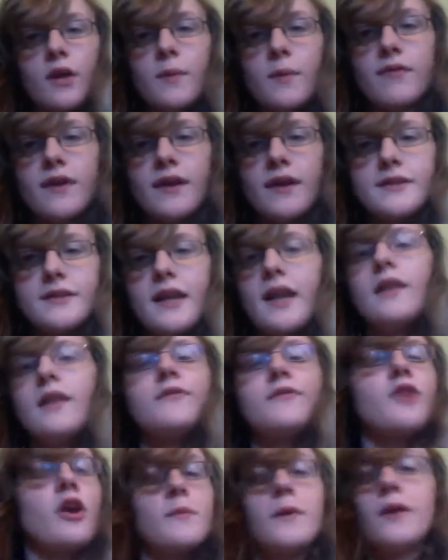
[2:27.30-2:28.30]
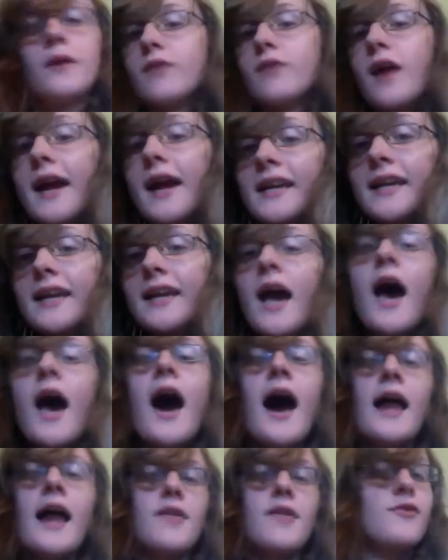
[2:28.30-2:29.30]
about fantasy and I love talking about writing.
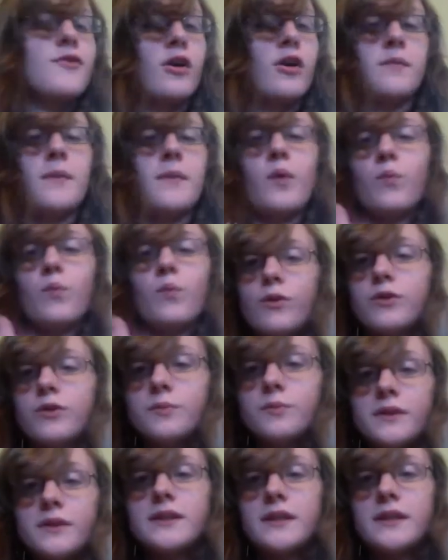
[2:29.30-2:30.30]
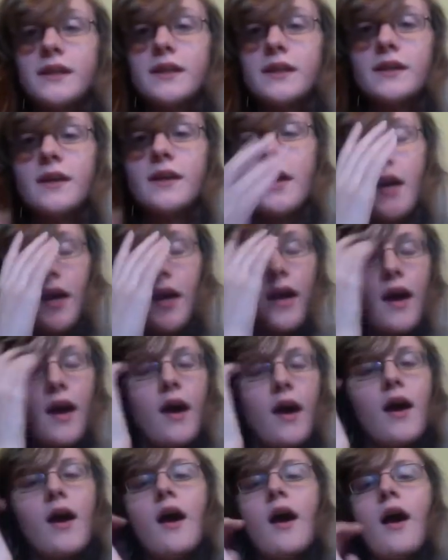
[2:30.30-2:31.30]
I love talking about world building.
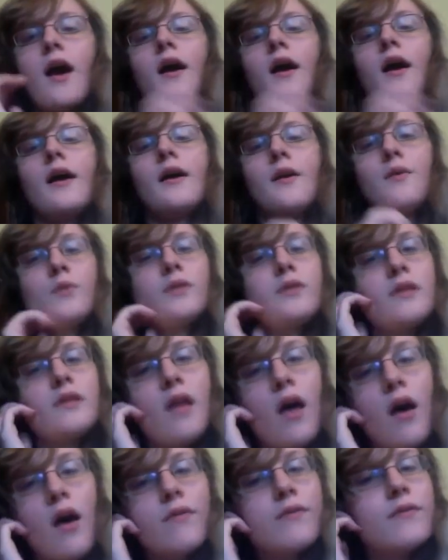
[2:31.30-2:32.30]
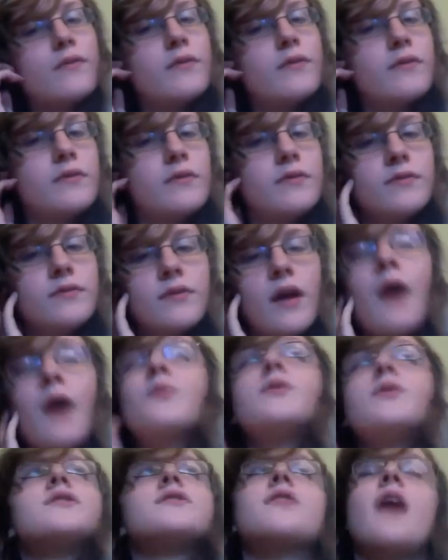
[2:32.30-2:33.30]
I would love I
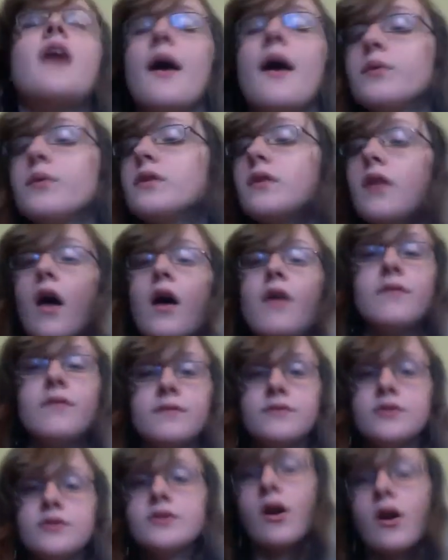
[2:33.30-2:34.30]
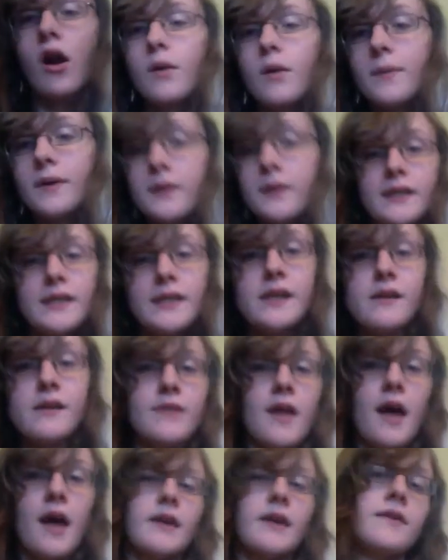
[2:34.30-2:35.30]
would just I would love to talk about any of
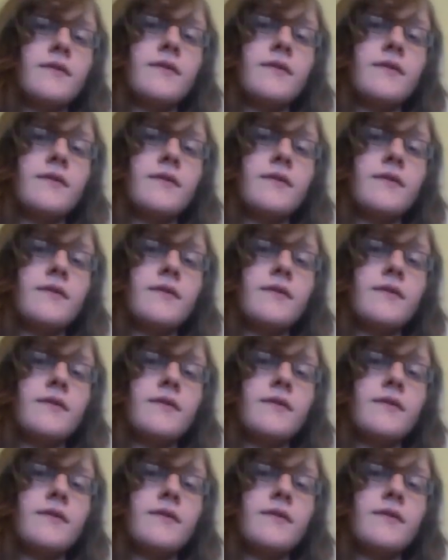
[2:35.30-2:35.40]
that if